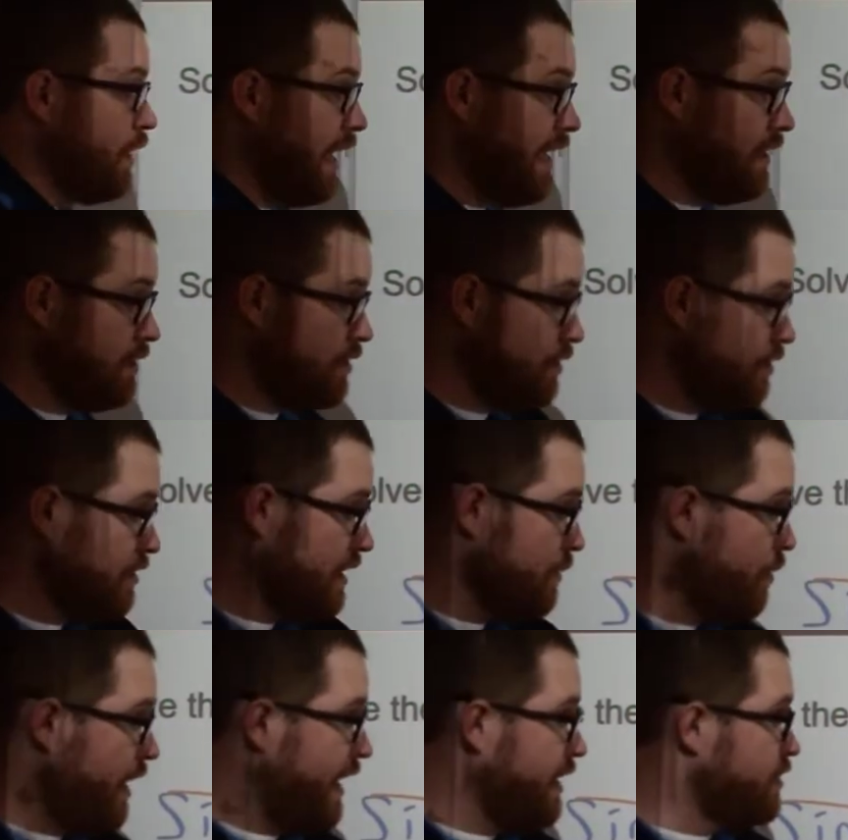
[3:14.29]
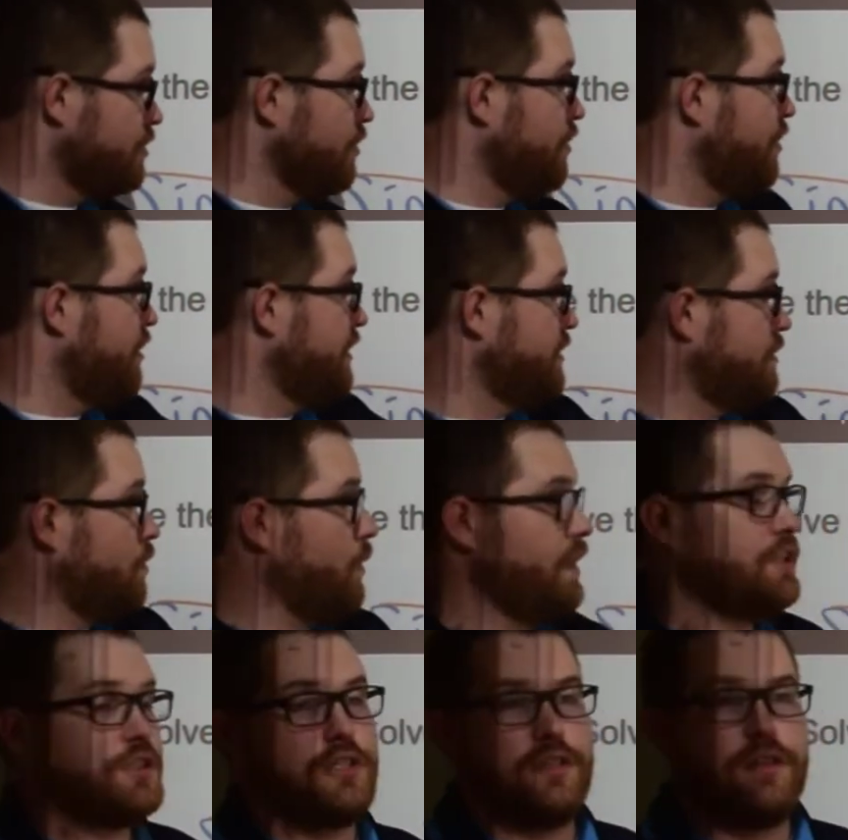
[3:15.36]
answers that will answer this
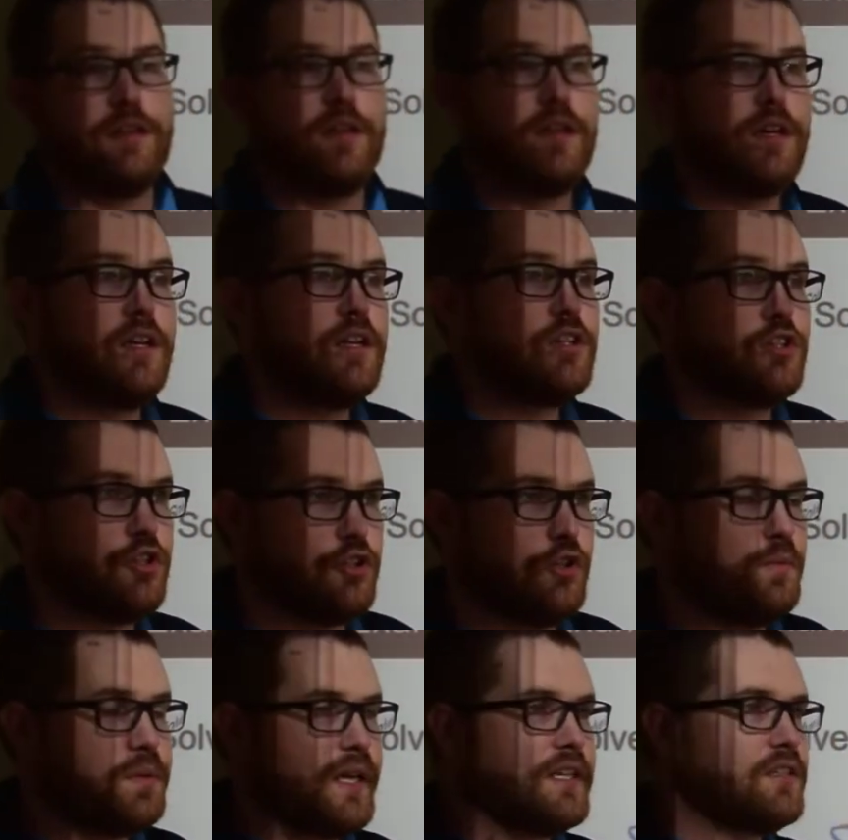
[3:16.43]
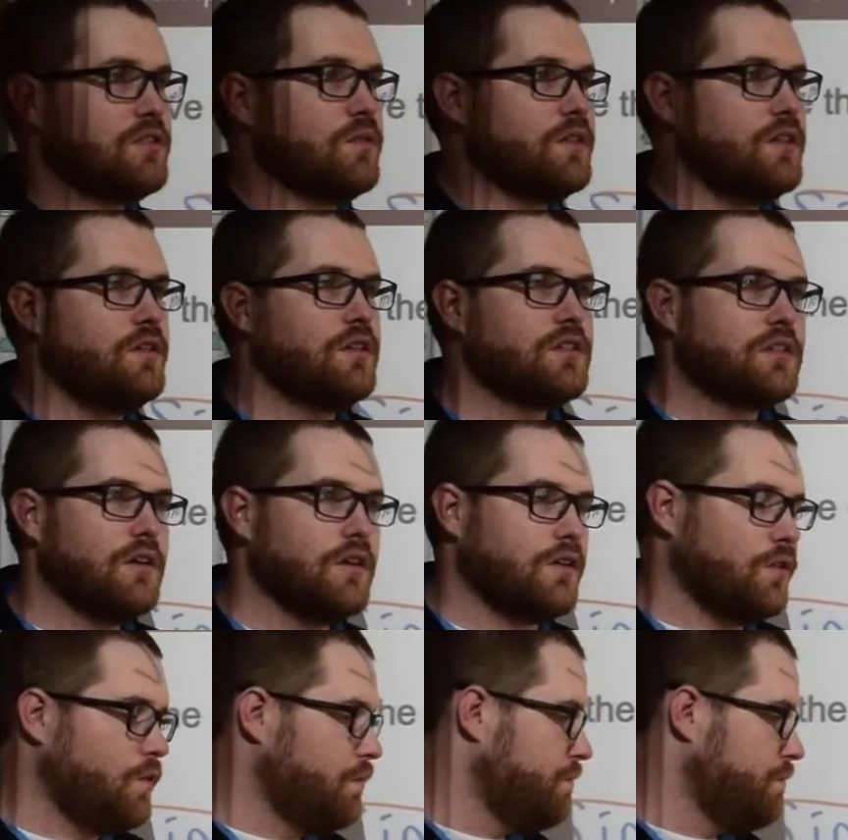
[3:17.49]
question. 2 places on the unit circle.